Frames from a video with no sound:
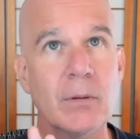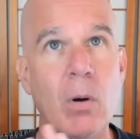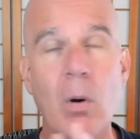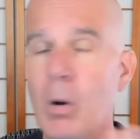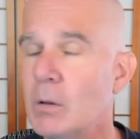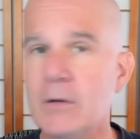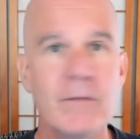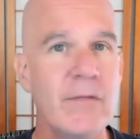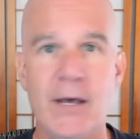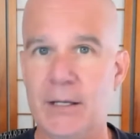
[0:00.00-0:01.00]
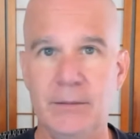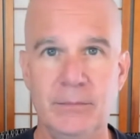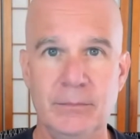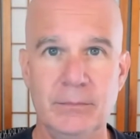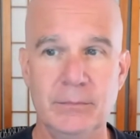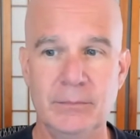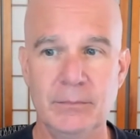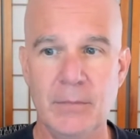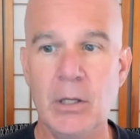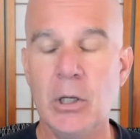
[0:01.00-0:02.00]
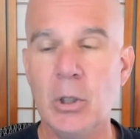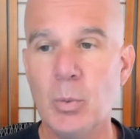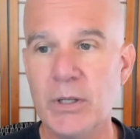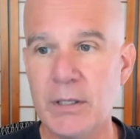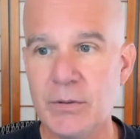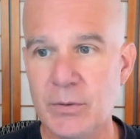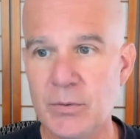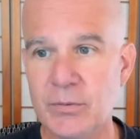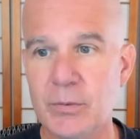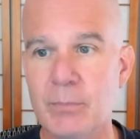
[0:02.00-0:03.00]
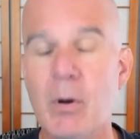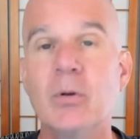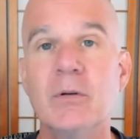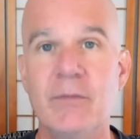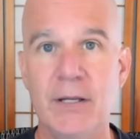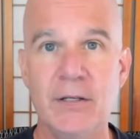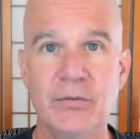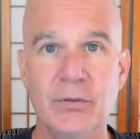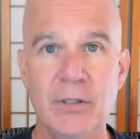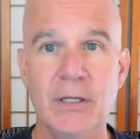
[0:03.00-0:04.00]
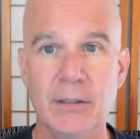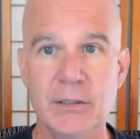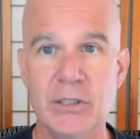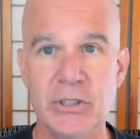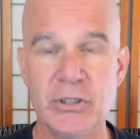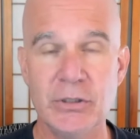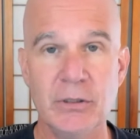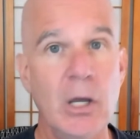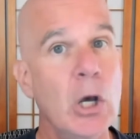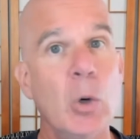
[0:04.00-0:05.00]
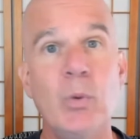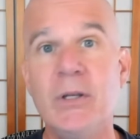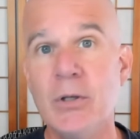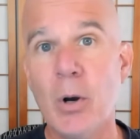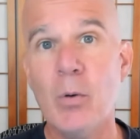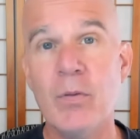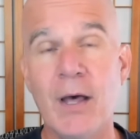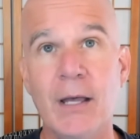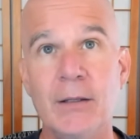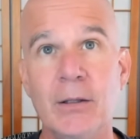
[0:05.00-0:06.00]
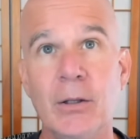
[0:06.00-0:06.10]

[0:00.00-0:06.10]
all of that we can use to motivate us to get on the cushion. We know that